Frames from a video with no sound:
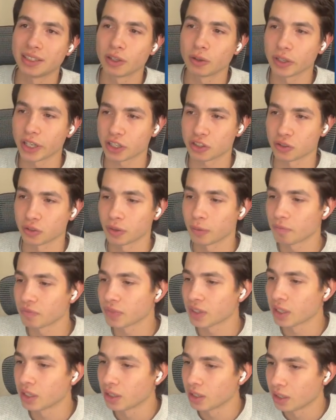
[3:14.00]
the connection.
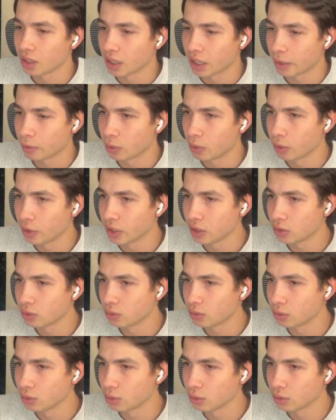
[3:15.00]
I'm going
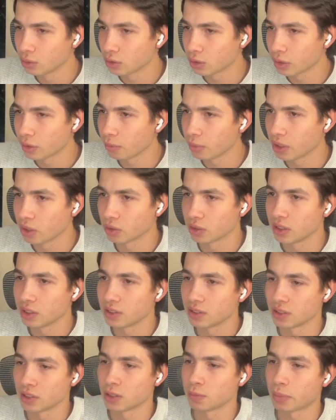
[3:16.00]
to, sorry, because
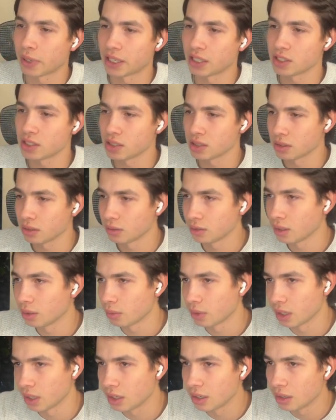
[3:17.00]
this is in Spanish,
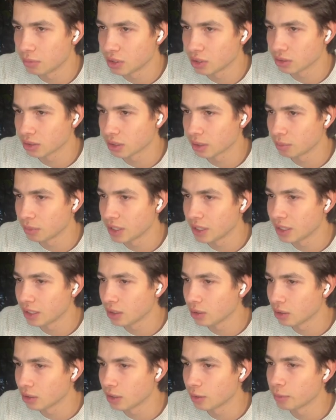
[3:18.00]
because I'm
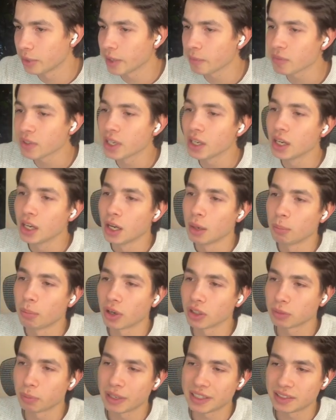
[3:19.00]
in Colombia.
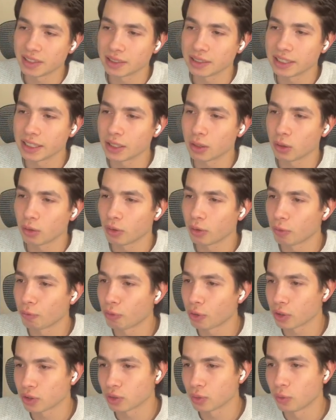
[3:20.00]
But basically,
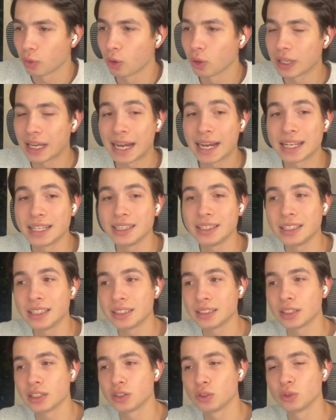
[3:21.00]
first of all, I
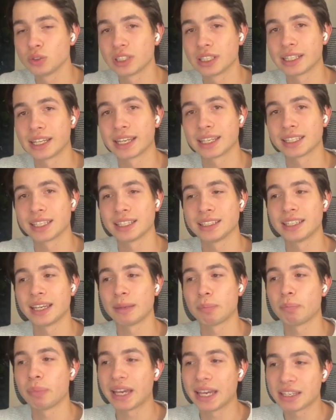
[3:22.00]
need to select
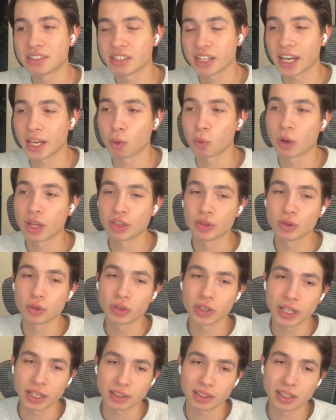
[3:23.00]
the page I want to
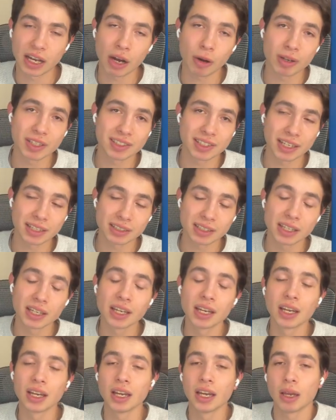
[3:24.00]
connect. How I said,
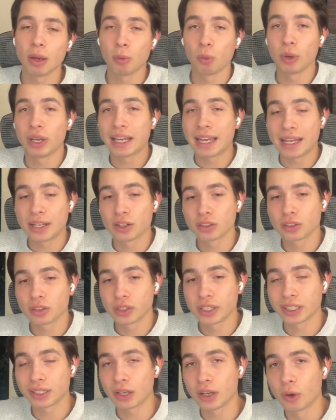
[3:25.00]
we cannot
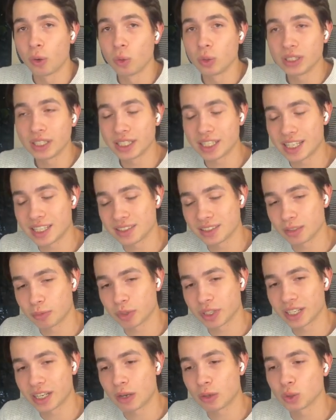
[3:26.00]
connect only the
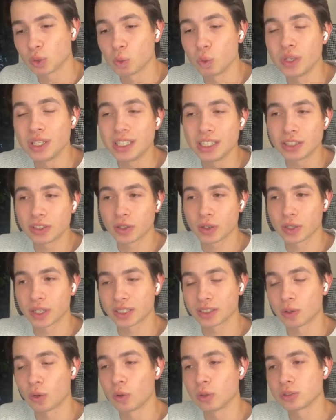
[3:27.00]
Instagram account. We need to
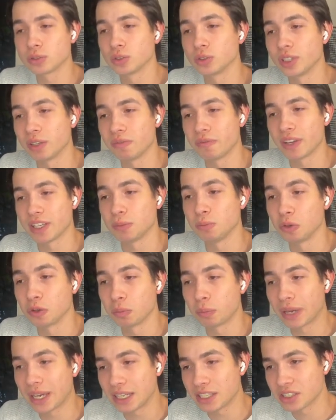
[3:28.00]
connect also the Facebook
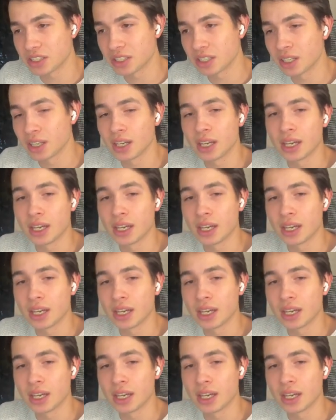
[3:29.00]
page,